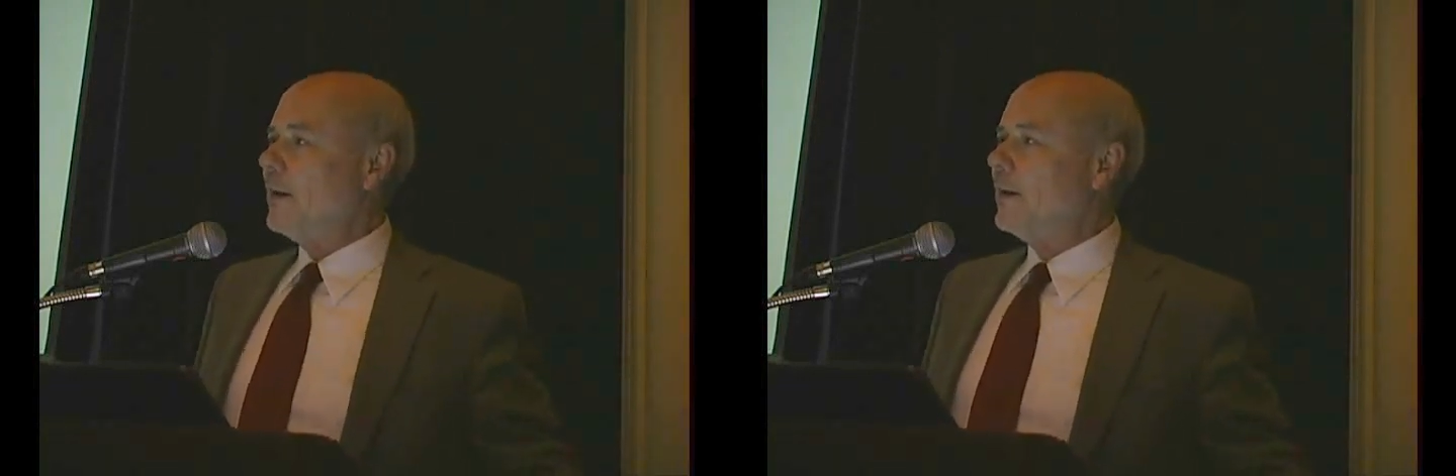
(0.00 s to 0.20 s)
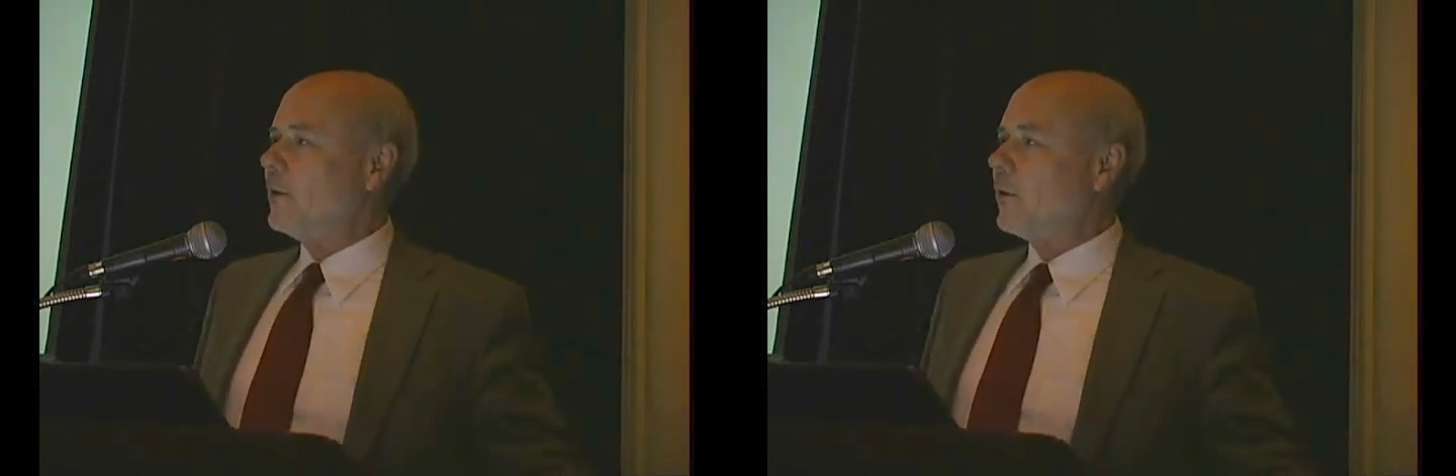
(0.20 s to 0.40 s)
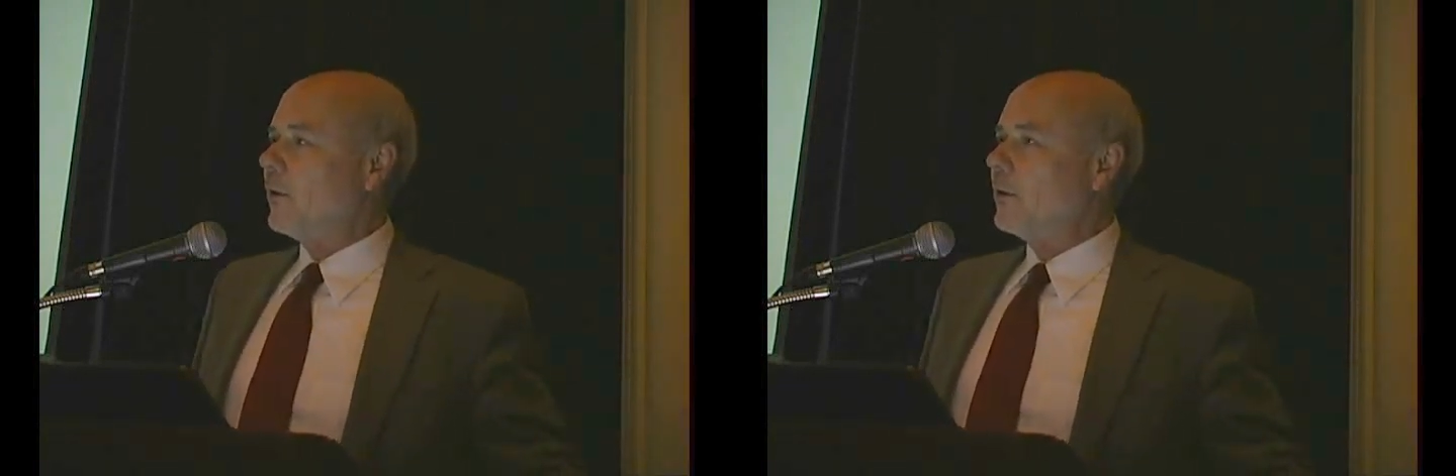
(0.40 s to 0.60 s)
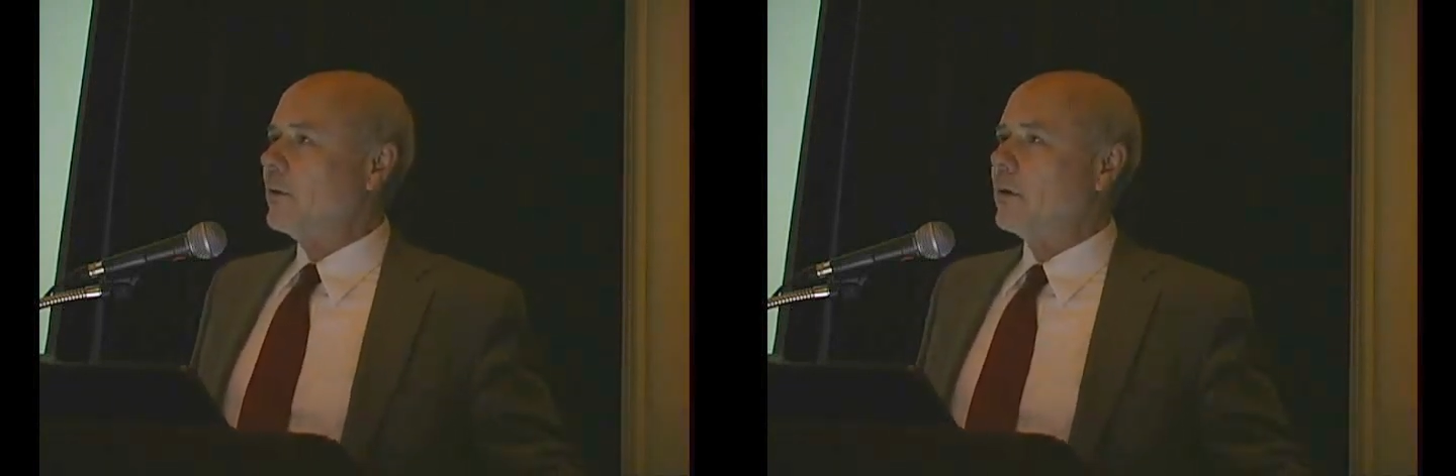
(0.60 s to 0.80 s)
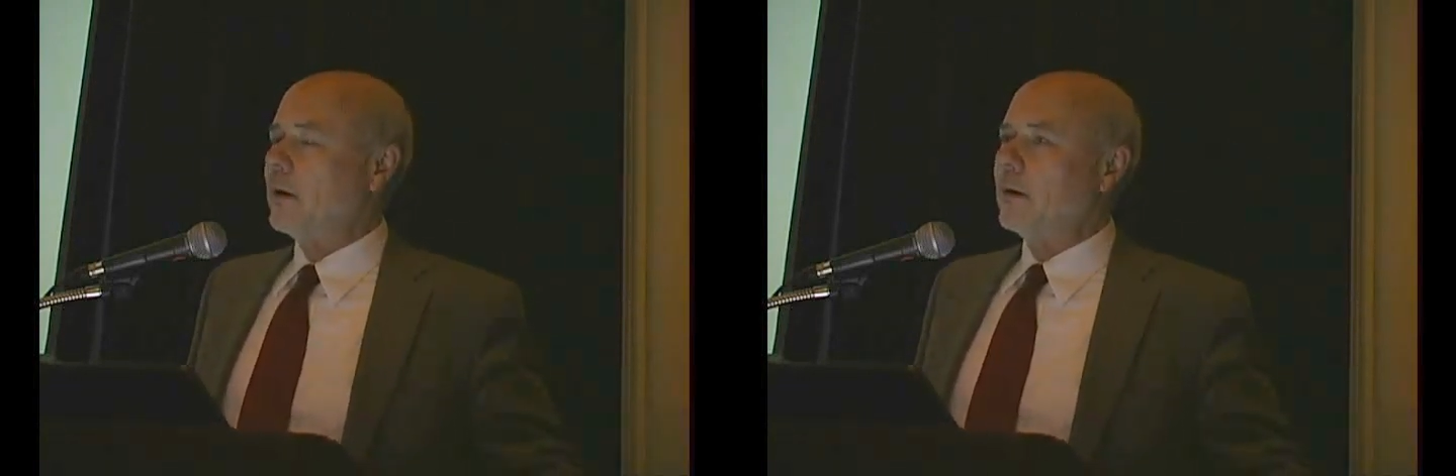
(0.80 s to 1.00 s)
he is our
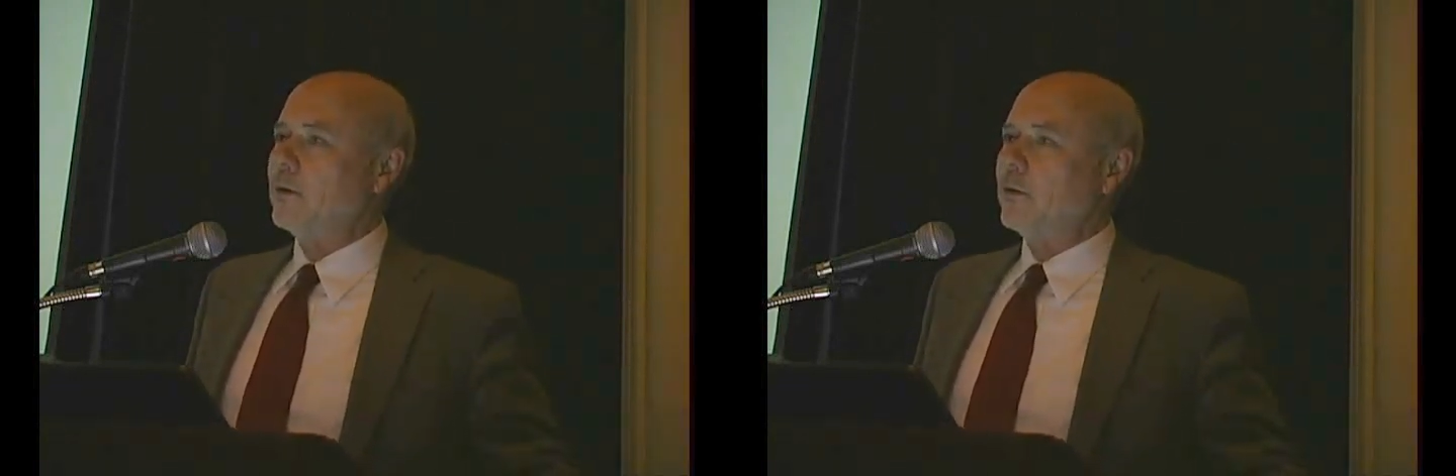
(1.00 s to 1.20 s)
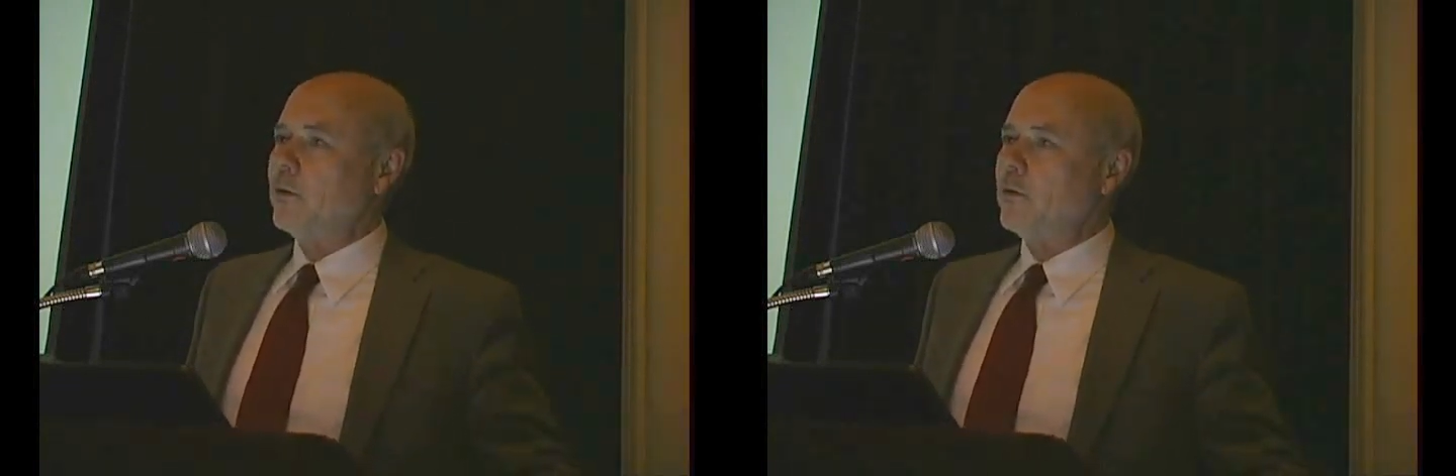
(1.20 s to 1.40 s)
uh,